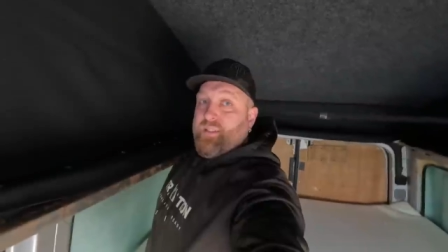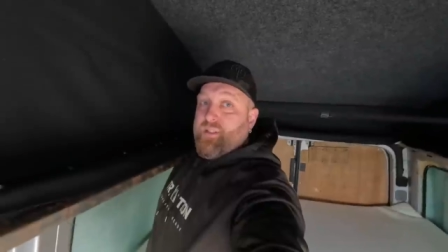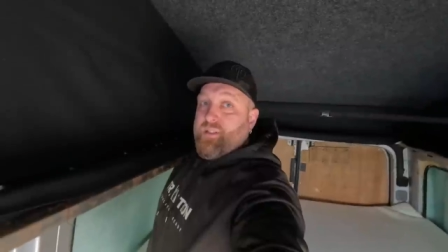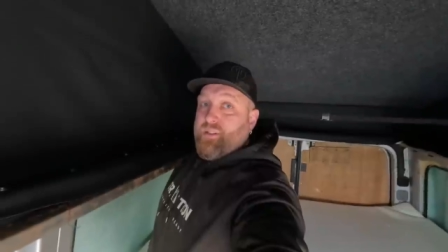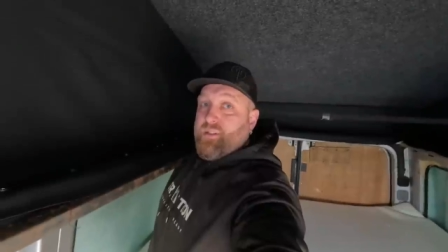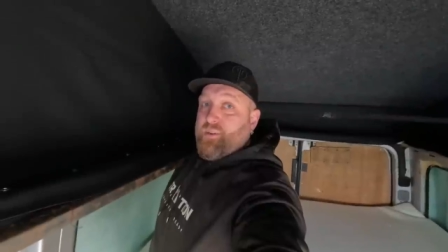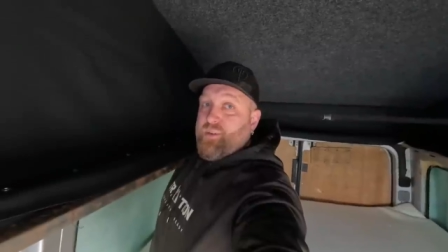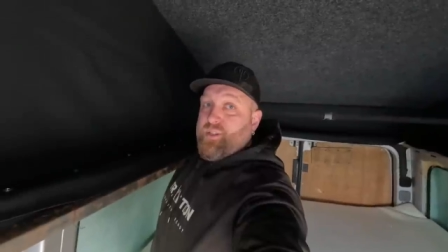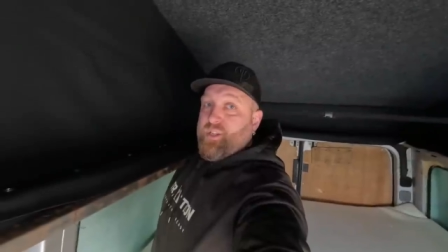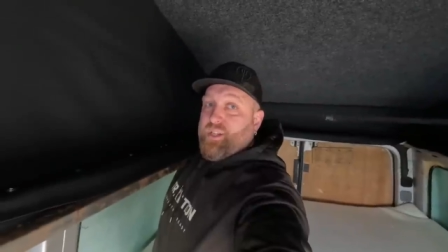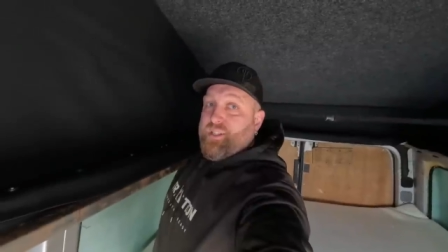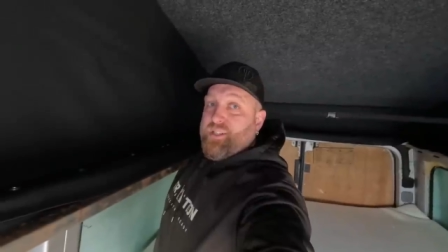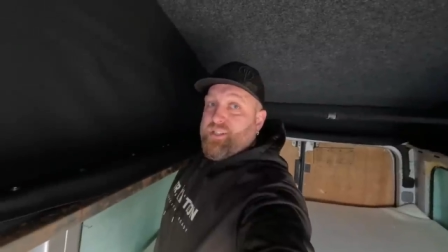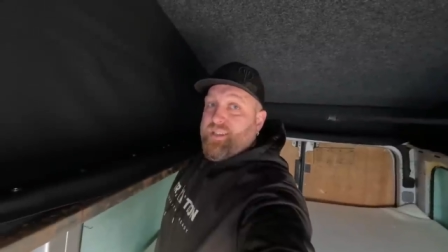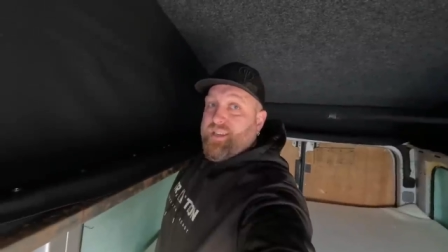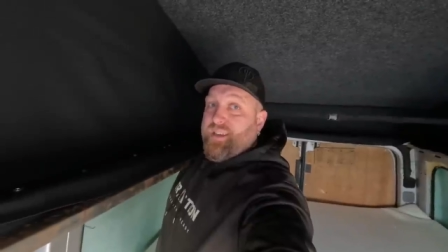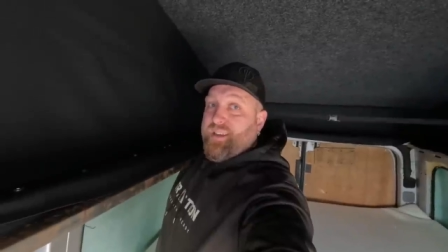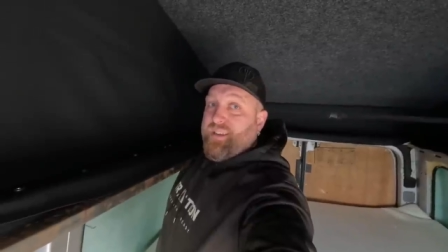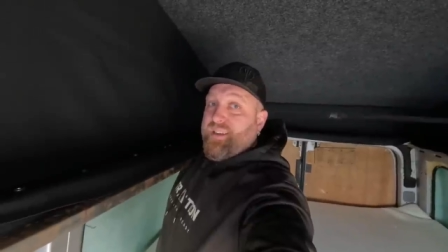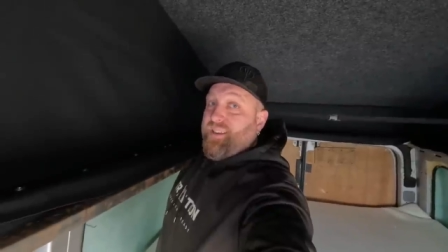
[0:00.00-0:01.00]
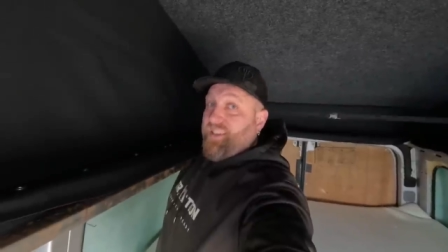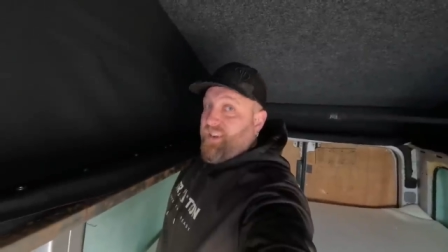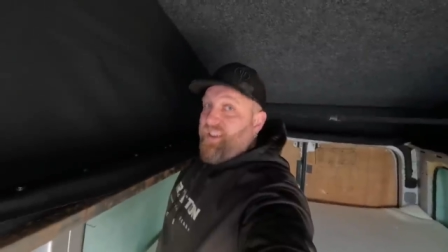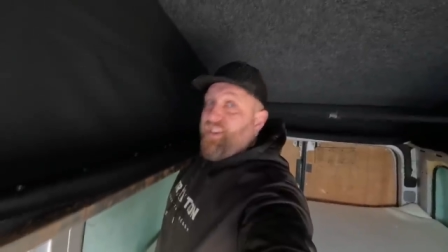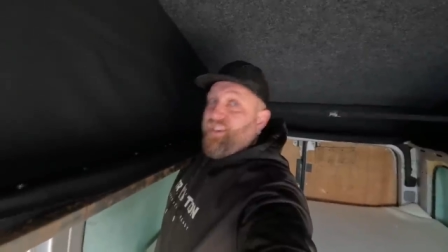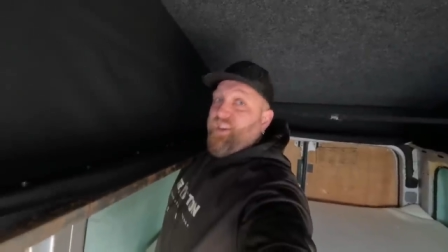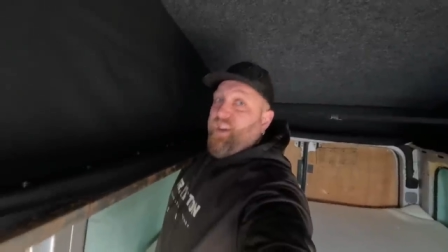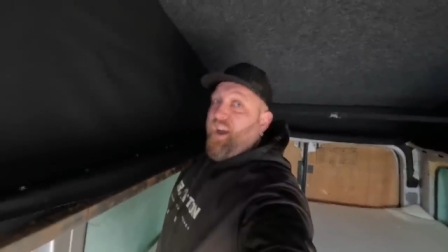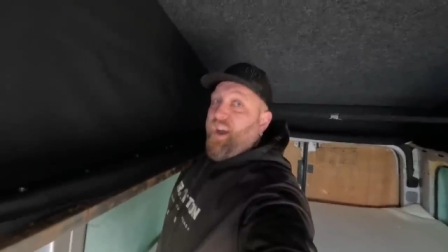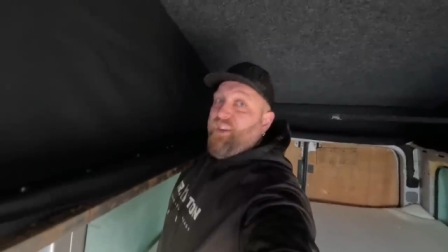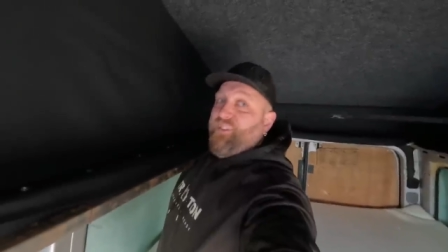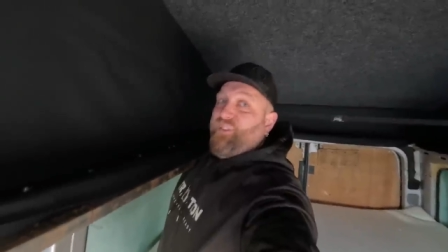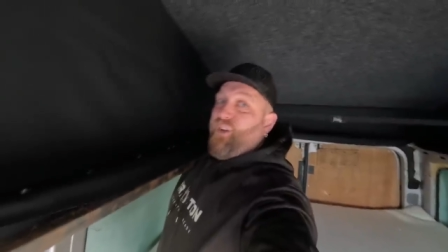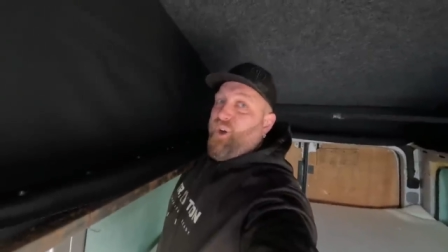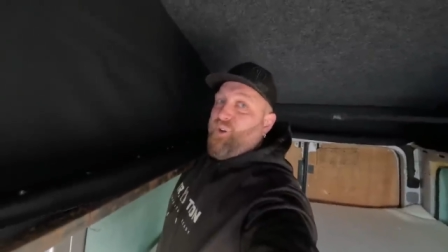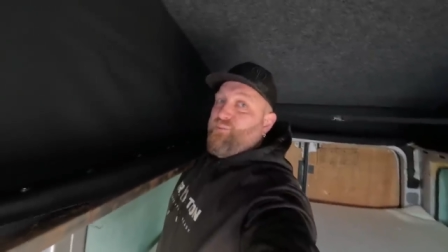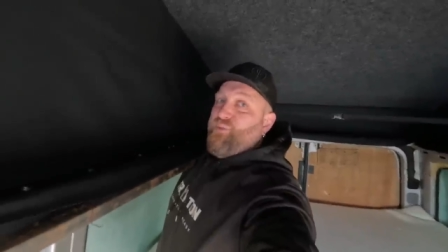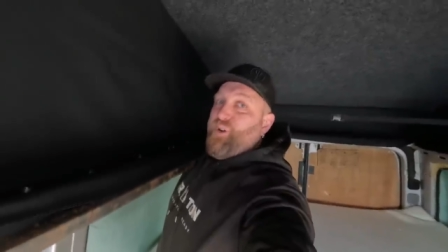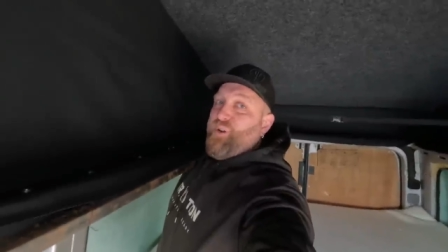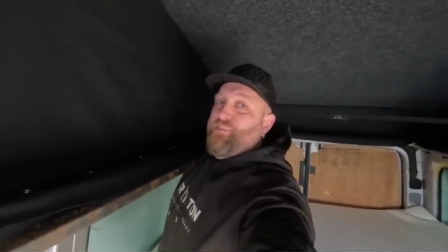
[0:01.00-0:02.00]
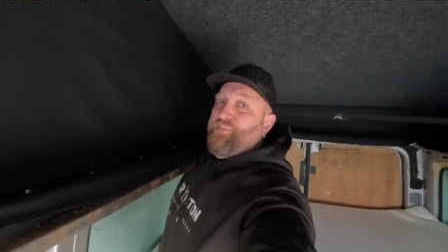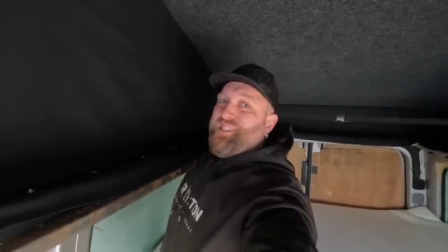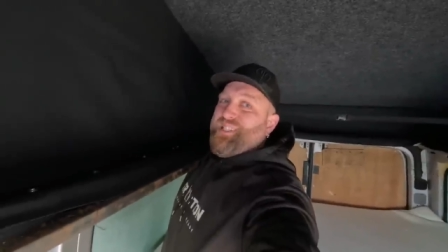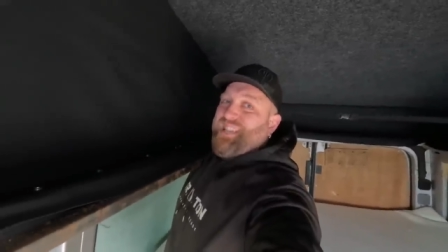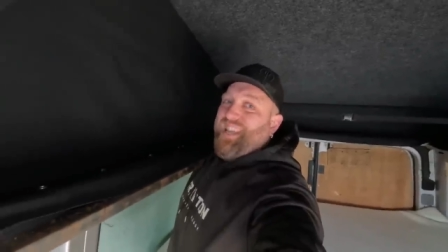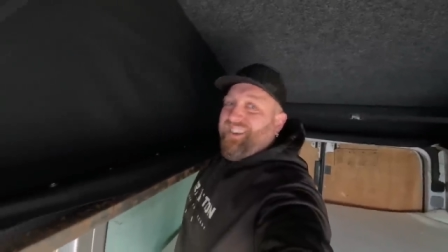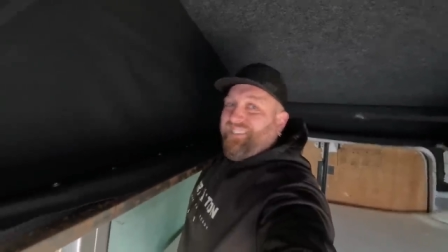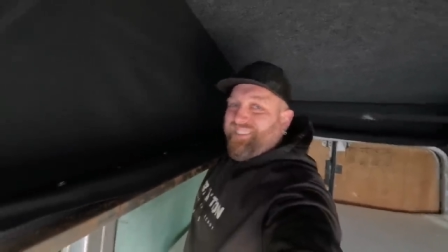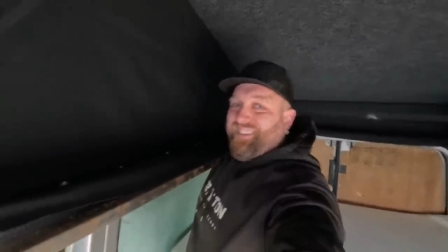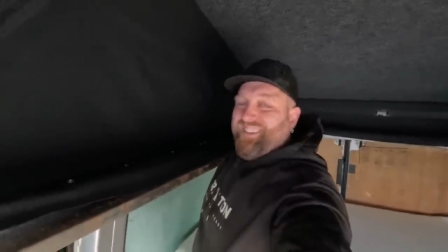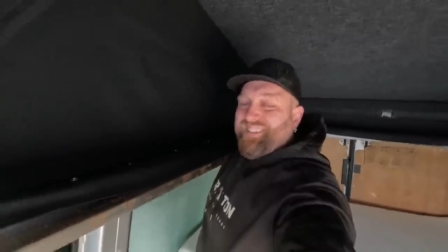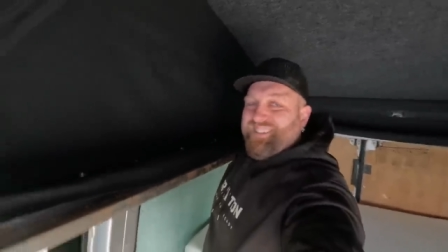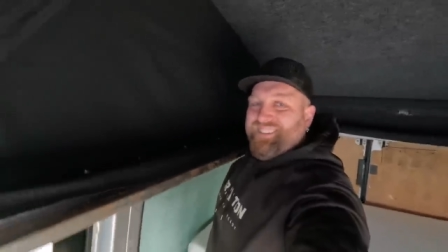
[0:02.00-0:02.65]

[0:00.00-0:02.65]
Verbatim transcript: So as you can see, I've got room still.